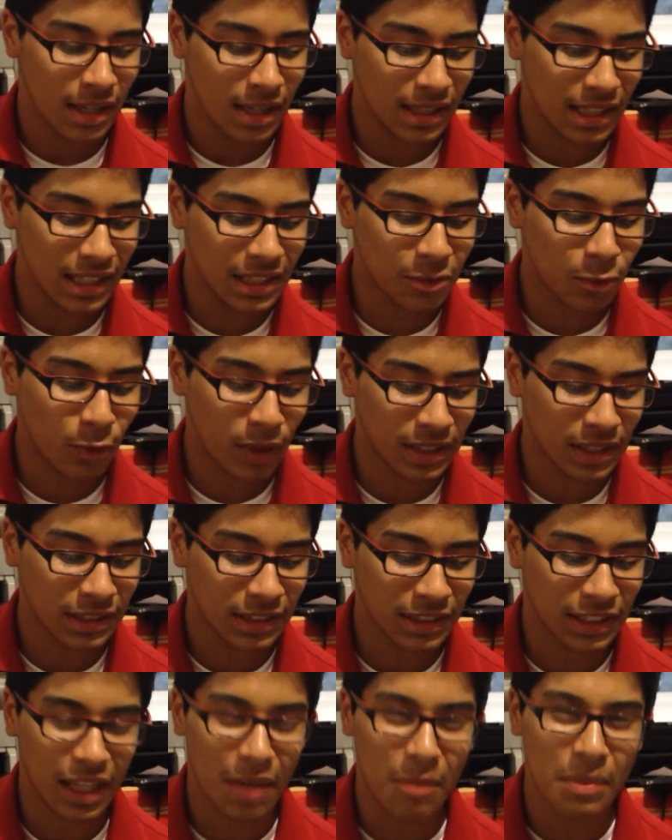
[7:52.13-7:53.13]
This was
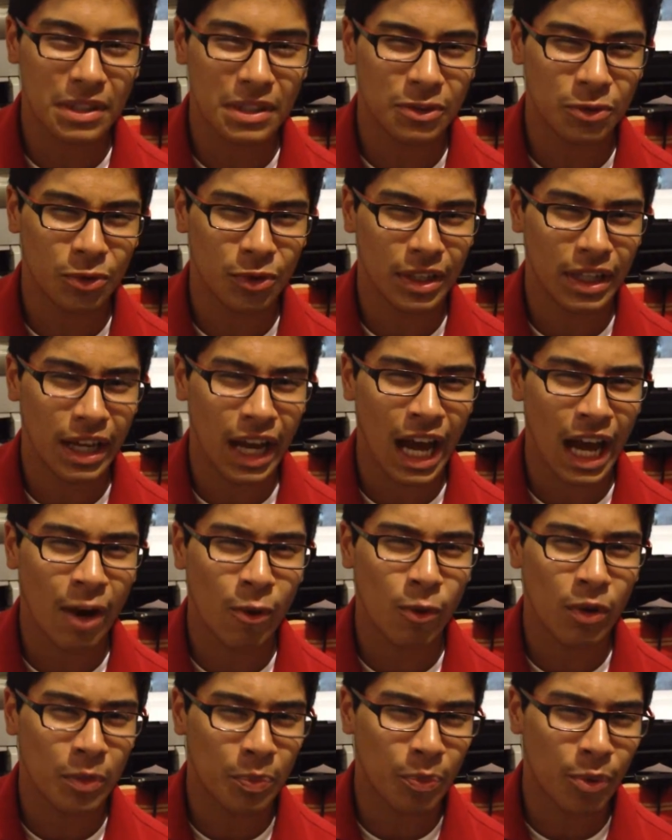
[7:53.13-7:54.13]
Chemistry,
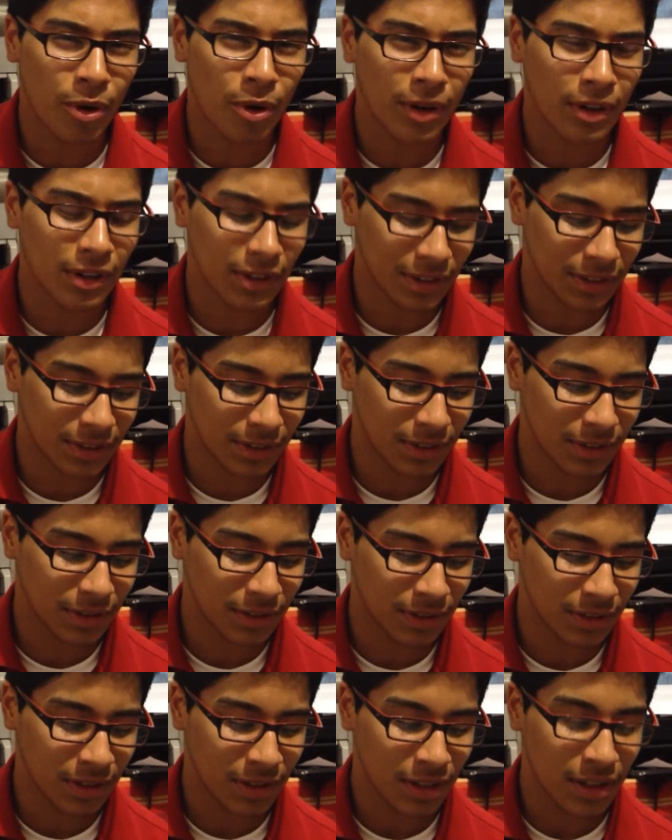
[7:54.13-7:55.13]
Our Progress.
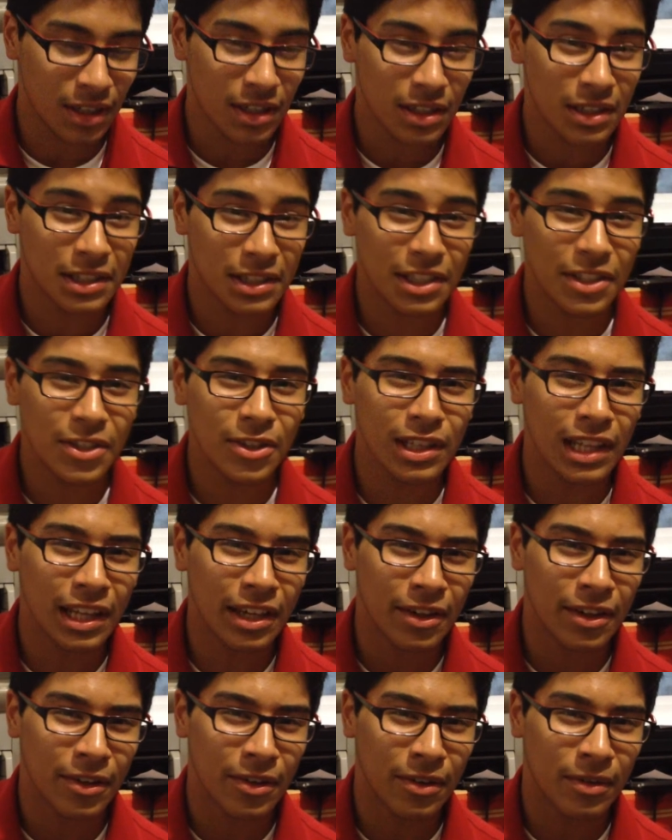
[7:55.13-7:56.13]
See you
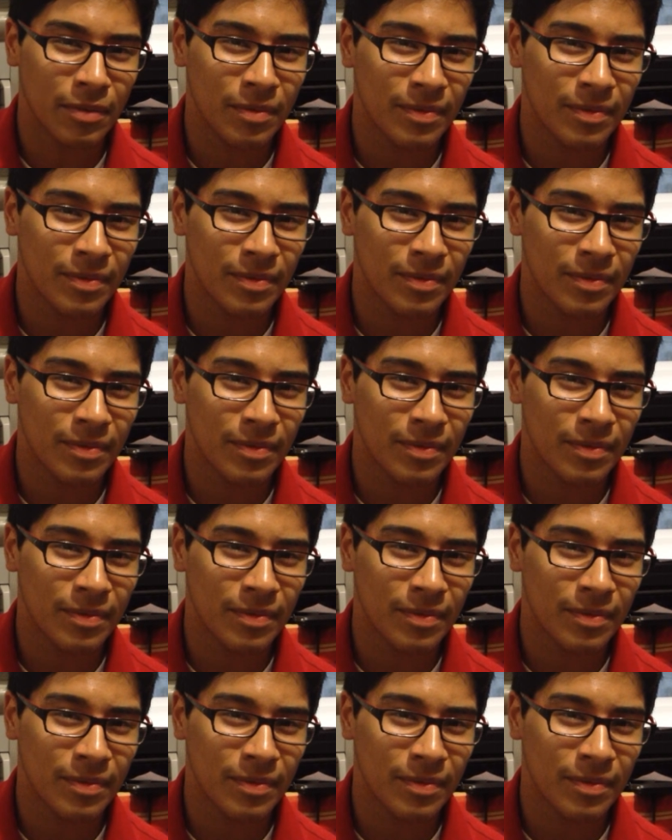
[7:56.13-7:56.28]
later.